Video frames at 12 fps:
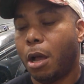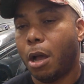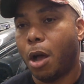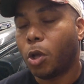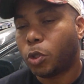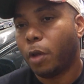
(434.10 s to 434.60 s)

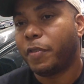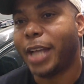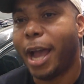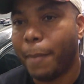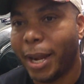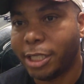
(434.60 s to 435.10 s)
Also, if it's a
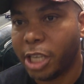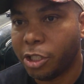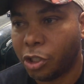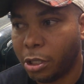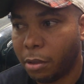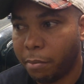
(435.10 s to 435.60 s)
high mileage
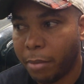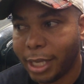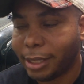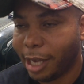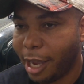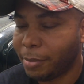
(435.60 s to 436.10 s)
engine, many
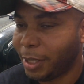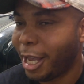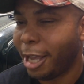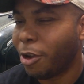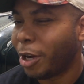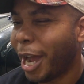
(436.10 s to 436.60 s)
times,
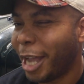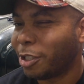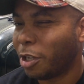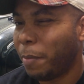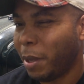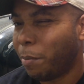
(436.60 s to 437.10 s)
yeah, your guides
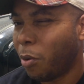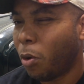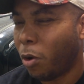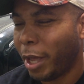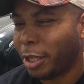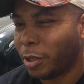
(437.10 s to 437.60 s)
could be
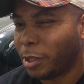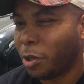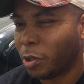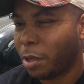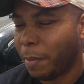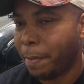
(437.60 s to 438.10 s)
poor and your
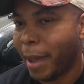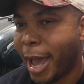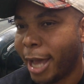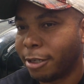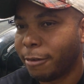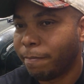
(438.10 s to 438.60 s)
seals could be
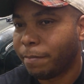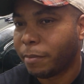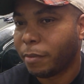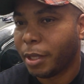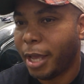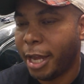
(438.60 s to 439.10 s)
bad.
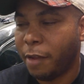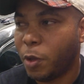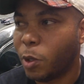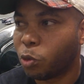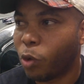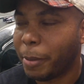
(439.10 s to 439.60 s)
And if you
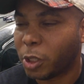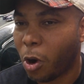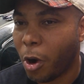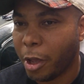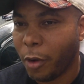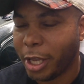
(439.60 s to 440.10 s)
use rubbish
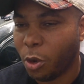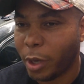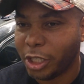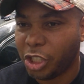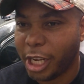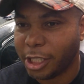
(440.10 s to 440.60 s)
oil and you
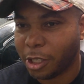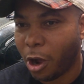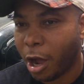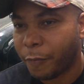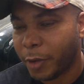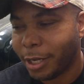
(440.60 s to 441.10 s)
weren't changing it
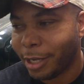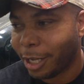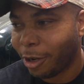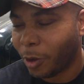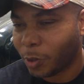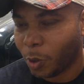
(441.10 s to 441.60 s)
often, it
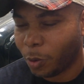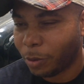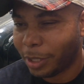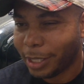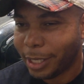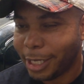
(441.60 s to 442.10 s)
could also
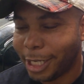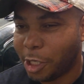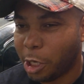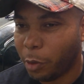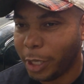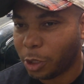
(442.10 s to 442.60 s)

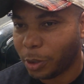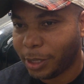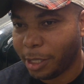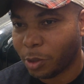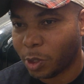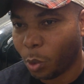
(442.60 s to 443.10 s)
deteriorate your
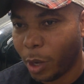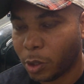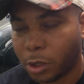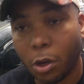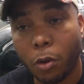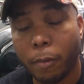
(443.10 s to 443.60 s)
seals as well.
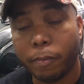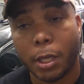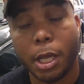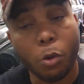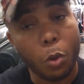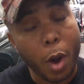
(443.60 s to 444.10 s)
So
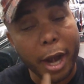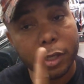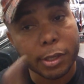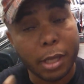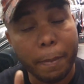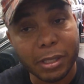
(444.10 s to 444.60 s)
it requires
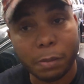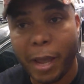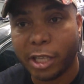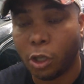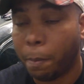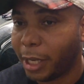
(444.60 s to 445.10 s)
some
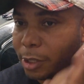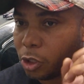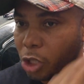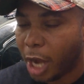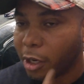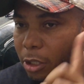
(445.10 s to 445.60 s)
inspection, but it's
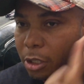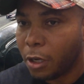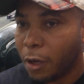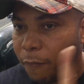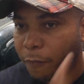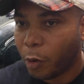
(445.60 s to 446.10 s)
not
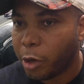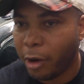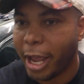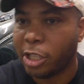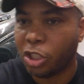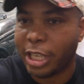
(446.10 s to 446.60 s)
good for
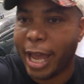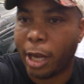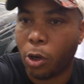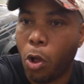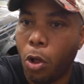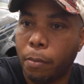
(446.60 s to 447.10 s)
your engine
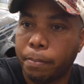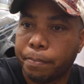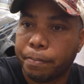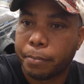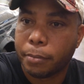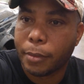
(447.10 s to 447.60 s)
at all,
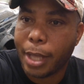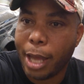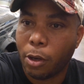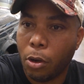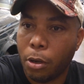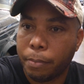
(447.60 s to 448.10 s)

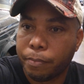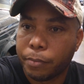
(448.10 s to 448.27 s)
at all.